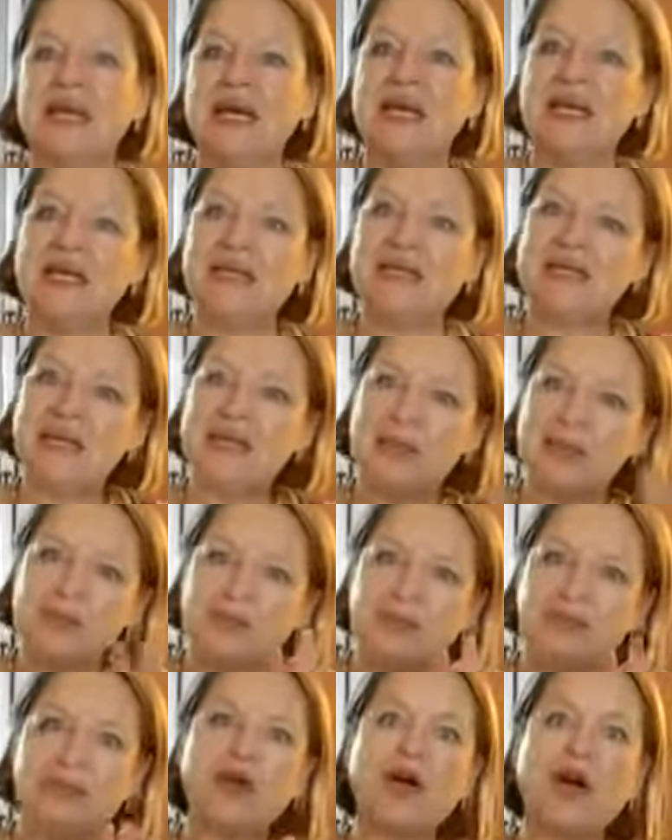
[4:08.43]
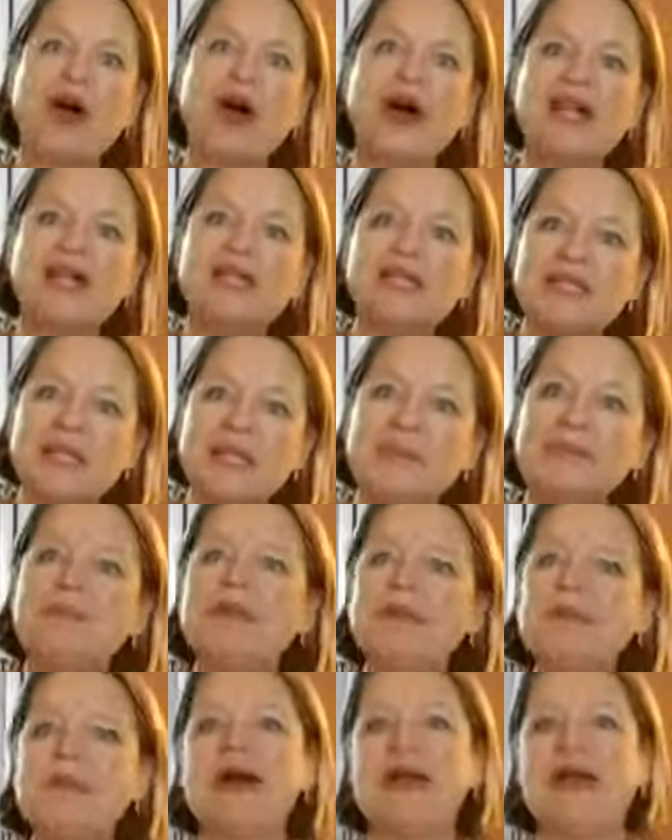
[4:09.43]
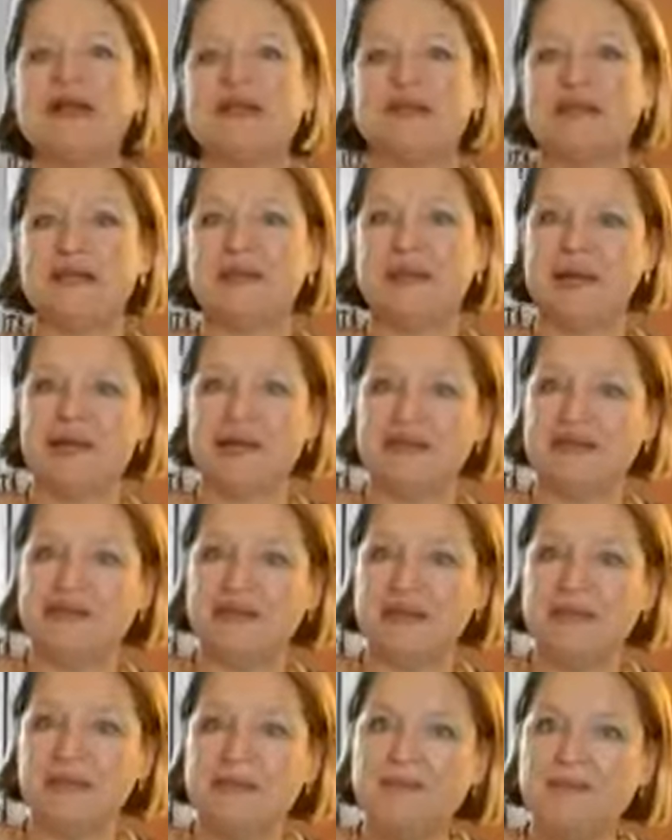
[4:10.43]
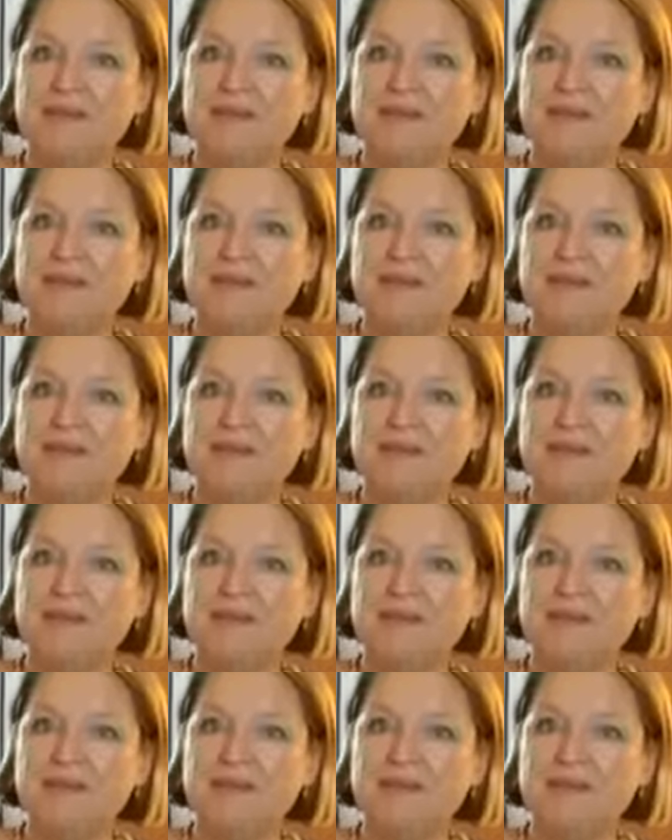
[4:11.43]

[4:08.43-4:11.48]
and that brought me back to life.